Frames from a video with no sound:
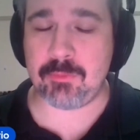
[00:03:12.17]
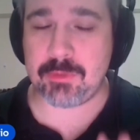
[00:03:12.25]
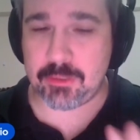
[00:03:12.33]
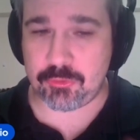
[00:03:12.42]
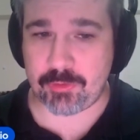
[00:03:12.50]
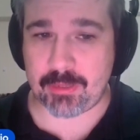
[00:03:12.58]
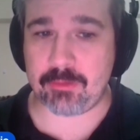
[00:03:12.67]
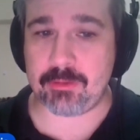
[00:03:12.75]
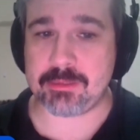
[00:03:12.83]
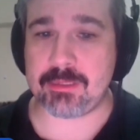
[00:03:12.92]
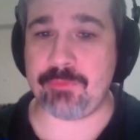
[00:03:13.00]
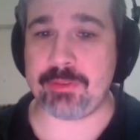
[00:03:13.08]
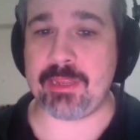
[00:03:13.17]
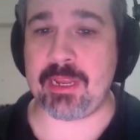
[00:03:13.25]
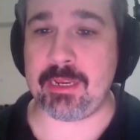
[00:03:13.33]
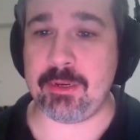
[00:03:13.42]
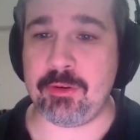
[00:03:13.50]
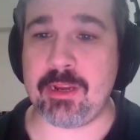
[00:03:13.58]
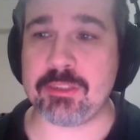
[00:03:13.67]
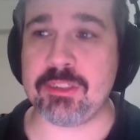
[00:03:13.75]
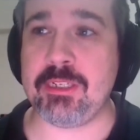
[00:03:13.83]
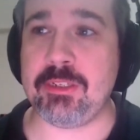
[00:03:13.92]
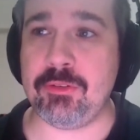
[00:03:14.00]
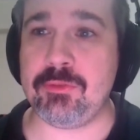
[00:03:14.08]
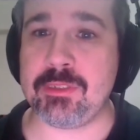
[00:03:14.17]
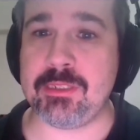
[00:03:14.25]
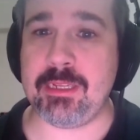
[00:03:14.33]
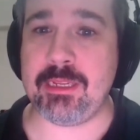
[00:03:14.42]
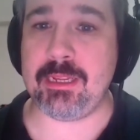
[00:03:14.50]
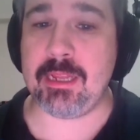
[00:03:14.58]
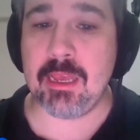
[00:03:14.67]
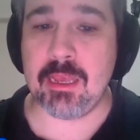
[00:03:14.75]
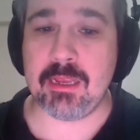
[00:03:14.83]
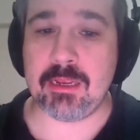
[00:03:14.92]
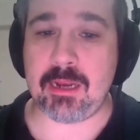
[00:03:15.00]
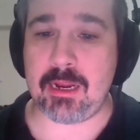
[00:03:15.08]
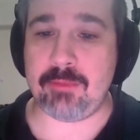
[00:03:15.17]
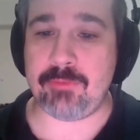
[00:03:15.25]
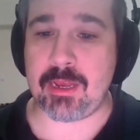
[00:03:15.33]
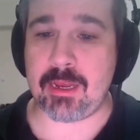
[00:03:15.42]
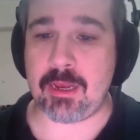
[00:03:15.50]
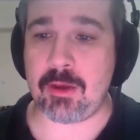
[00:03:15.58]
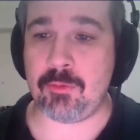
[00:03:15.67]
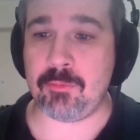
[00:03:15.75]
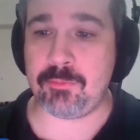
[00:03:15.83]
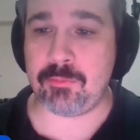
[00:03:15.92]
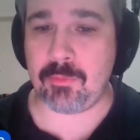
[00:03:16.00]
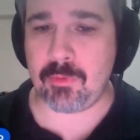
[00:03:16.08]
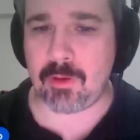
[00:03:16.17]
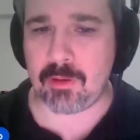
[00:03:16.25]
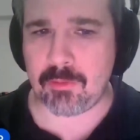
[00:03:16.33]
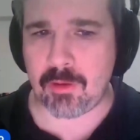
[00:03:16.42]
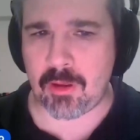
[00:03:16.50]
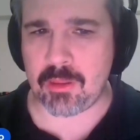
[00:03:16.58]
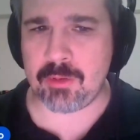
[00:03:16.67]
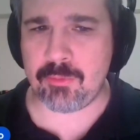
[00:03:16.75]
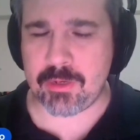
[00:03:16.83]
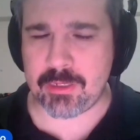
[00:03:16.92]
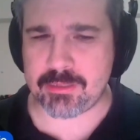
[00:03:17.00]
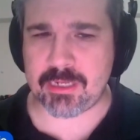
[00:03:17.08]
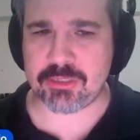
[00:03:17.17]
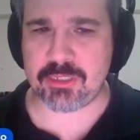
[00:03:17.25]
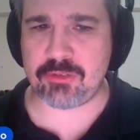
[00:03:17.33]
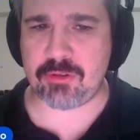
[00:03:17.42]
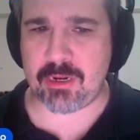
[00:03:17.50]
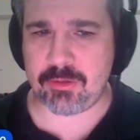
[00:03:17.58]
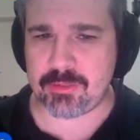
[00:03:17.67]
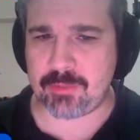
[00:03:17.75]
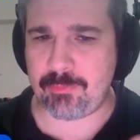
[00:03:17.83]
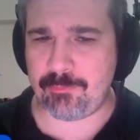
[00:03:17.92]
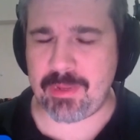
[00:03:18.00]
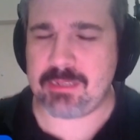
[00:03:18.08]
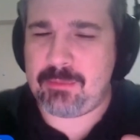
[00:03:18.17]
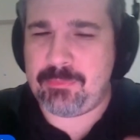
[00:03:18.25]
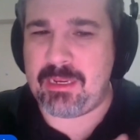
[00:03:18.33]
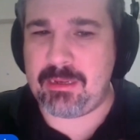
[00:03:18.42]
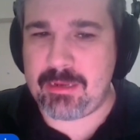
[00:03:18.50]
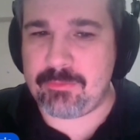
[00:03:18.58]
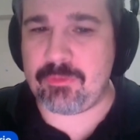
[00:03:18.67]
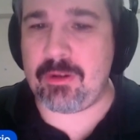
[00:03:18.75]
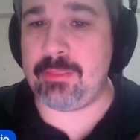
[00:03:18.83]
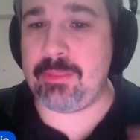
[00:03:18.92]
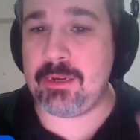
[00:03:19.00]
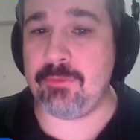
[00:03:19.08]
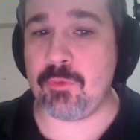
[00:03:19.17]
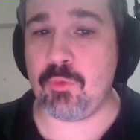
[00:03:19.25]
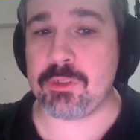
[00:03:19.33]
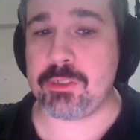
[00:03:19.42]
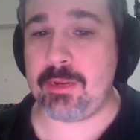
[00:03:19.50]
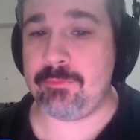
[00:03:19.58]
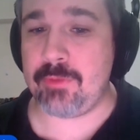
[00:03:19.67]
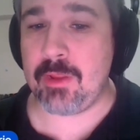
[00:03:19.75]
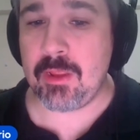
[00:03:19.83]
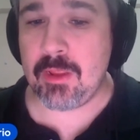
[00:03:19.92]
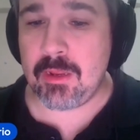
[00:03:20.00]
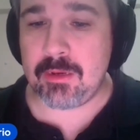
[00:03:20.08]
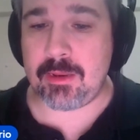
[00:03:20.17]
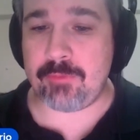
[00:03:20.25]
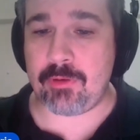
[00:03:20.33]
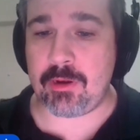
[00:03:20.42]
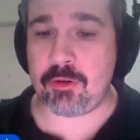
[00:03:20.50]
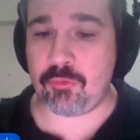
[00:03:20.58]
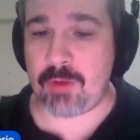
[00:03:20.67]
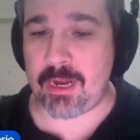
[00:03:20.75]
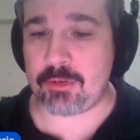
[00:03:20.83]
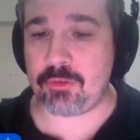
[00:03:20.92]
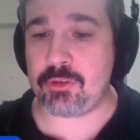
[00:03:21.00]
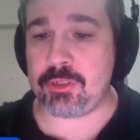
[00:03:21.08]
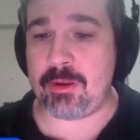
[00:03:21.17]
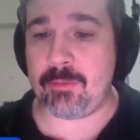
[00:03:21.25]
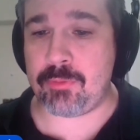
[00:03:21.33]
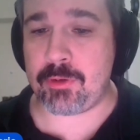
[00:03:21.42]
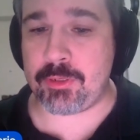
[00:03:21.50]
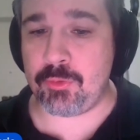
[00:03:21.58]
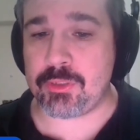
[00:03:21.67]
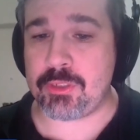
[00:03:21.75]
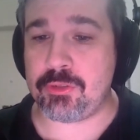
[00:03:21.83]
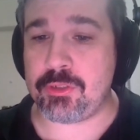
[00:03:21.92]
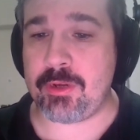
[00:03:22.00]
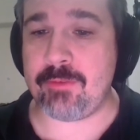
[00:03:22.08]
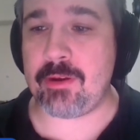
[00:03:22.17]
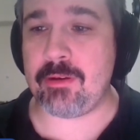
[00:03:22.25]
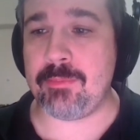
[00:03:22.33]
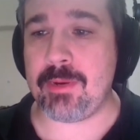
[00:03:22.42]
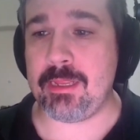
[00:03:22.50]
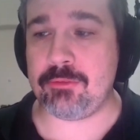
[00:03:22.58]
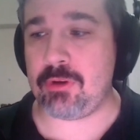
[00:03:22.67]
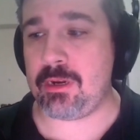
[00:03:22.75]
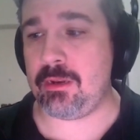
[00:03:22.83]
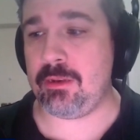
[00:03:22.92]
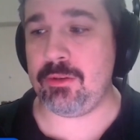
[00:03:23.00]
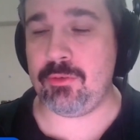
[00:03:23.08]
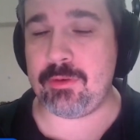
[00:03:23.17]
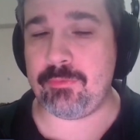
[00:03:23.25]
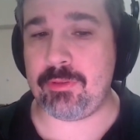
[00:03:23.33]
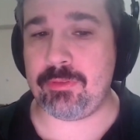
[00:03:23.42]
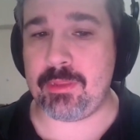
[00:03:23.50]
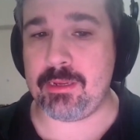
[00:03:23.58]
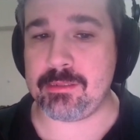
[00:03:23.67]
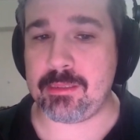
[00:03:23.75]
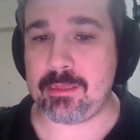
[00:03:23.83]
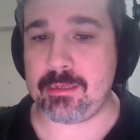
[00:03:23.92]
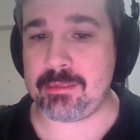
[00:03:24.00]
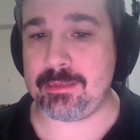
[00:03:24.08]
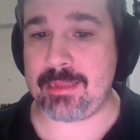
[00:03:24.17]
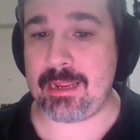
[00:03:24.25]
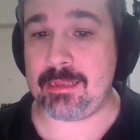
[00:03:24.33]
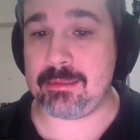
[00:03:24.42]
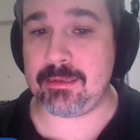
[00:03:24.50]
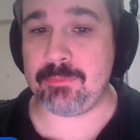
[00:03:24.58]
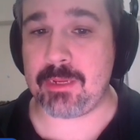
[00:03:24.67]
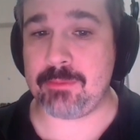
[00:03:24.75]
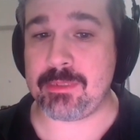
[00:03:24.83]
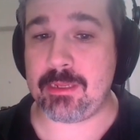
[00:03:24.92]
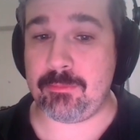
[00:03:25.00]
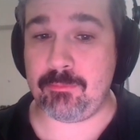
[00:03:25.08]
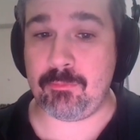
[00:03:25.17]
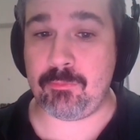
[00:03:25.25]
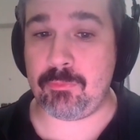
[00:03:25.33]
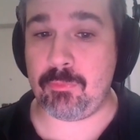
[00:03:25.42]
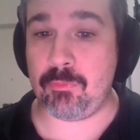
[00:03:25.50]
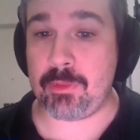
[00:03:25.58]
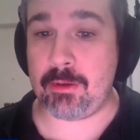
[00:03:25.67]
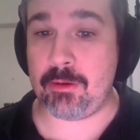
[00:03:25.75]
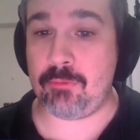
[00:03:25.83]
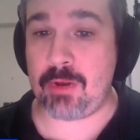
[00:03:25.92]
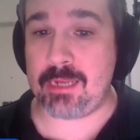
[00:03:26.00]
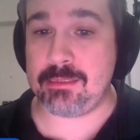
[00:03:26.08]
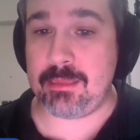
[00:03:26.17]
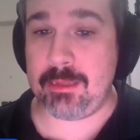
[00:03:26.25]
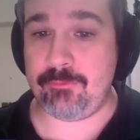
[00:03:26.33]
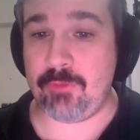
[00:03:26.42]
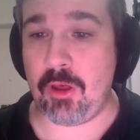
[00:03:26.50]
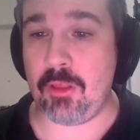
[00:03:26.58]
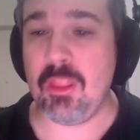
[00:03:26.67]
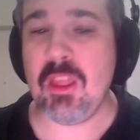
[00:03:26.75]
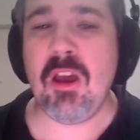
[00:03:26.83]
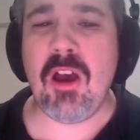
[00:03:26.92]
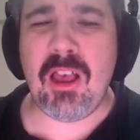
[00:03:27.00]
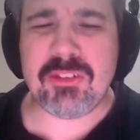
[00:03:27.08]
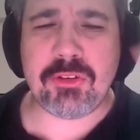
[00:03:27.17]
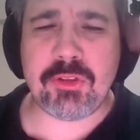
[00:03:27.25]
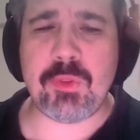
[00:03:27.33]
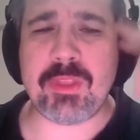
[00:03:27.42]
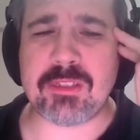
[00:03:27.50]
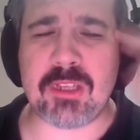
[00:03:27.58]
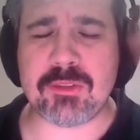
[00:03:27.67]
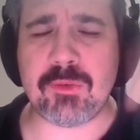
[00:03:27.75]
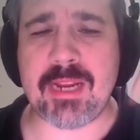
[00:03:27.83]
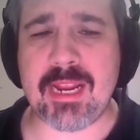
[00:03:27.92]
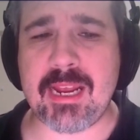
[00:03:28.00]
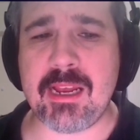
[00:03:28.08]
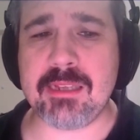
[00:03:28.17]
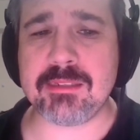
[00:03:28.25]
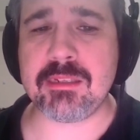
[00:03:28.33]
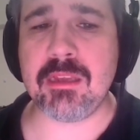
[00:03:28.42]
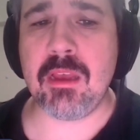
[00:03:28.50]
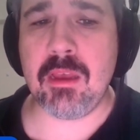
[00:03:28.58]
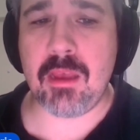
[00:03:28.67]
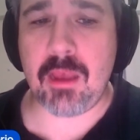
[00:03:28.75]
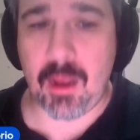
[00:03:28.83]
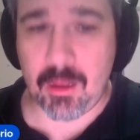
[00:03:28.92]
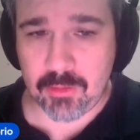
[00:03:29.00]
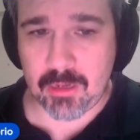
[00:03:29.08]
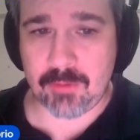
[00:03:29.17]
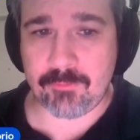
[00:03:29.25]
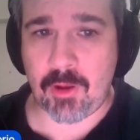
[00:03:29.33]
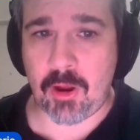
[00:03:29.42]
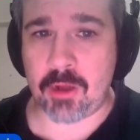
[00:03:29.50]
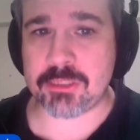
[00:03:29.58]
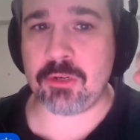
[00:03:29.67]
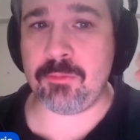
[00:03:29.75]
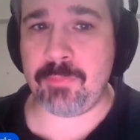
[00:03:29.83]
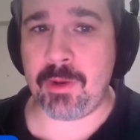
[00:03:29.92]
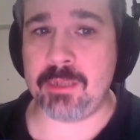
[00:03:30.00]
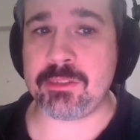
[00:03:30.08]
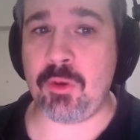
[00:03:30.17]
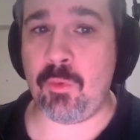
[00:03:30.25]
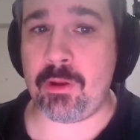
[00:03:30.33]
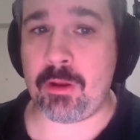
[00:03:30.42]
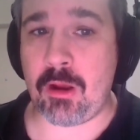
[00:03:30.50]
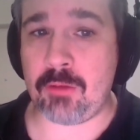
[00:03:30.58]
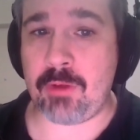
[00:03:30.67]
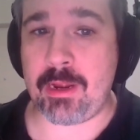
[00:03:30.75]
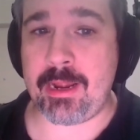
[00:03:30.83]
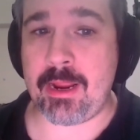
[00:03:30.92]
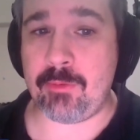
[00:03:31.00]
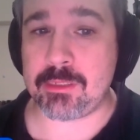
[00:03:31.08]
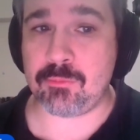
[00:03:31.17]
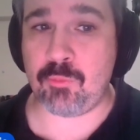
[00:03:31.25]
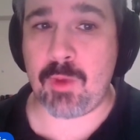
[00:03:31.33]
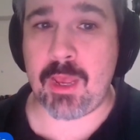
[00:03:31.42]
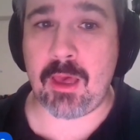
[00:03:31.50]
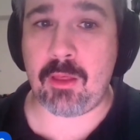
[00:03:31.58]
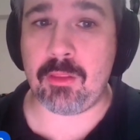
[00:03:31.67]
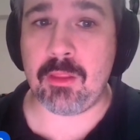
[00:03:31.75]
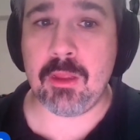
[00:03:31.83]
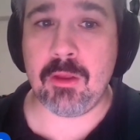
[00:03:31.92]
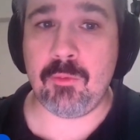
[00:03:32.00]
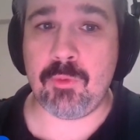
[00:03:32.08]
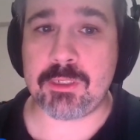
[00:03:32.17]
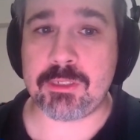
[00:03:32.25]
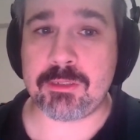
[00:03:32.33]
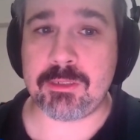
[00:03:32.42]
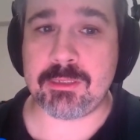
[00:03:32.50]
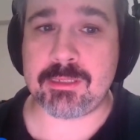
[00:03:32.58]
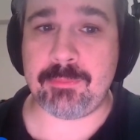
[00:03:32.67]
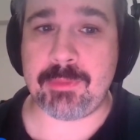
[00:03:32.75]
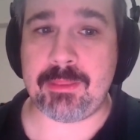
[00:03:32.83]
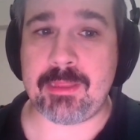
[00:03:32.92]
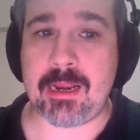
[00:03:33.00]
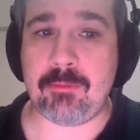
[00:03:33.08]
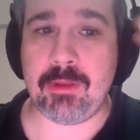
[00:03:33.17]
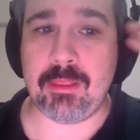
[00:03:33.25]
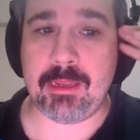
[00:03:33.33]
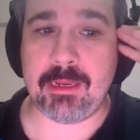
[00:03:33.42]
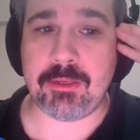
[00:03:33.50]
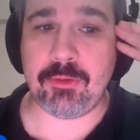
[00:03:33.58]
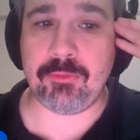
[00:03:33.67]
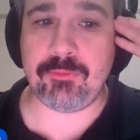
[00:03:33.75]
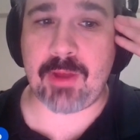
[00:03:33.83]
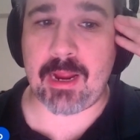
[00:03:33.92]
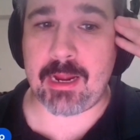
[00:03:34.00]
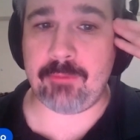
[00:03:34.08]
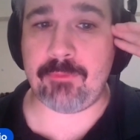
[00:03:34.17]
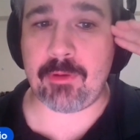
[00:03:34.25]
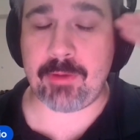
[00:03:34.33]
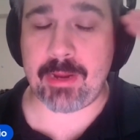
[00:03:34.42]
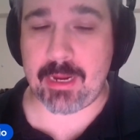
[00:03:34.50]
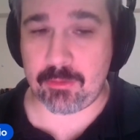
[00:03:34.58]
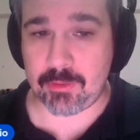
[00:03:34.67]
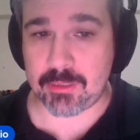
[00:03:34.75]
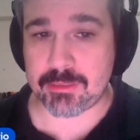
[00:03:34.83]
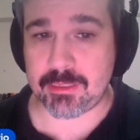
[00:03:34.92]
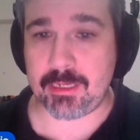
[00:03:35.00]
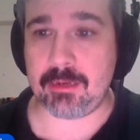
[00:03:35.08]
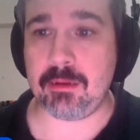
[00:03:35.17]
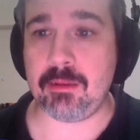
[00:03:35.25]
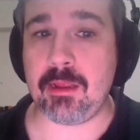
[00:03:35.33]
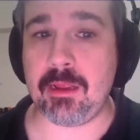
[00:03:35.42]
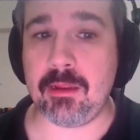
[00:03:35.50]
with the trailer and stuff like that. You actually do see kind of how Hollywood is actually trying to do something different. And then, of course, you have different directors, you have producers, you have everybody that's trying to do different things and things like that. And sometimes they rise and they fall. Also, too, this also has a lot of Oscar buzz going on right now as well, which is something that I really do find very interesting